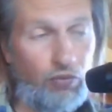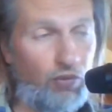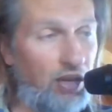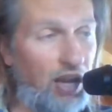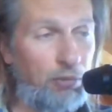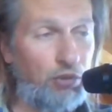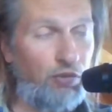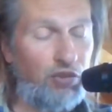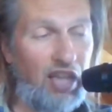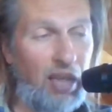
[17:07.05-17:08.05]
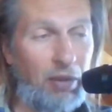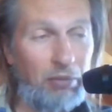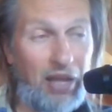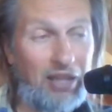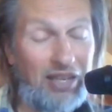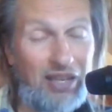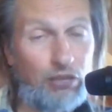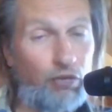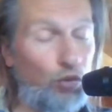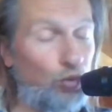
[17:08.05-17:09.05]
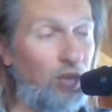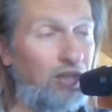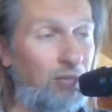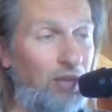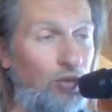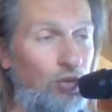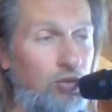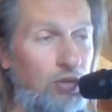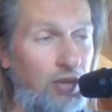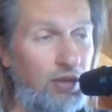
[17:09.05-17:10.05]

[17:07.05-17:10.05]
a lapse of time, at least for 20 minutes,